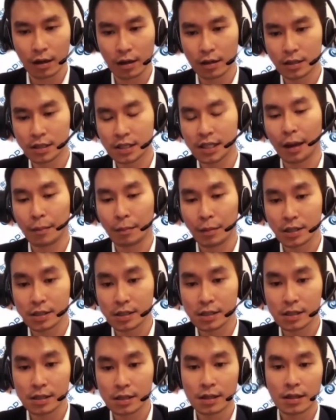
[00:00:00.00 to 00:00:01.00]

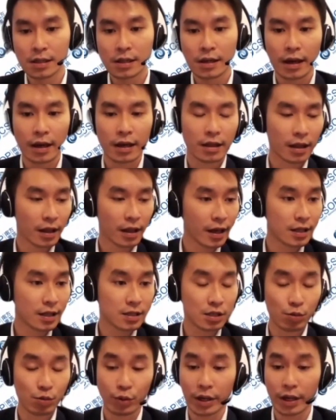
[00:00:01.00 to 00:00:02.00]
segments, and
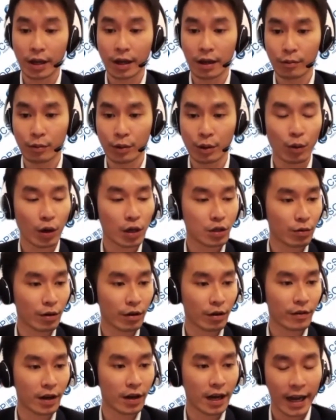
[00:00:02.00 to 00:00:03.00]
hence we worked
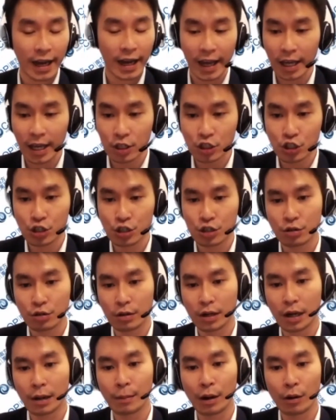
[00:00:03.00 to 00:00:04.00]
with IH to
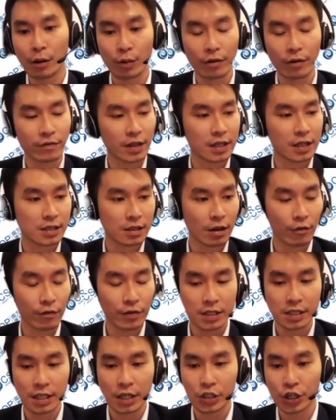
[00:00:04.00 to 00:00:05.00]
come up with the
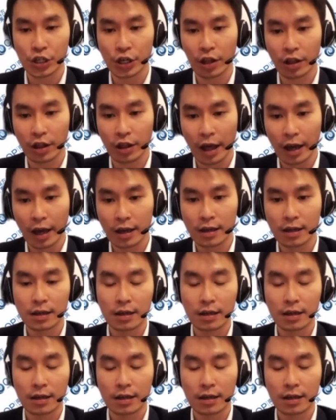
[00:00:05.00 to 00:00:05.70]
Southeast Asia Tech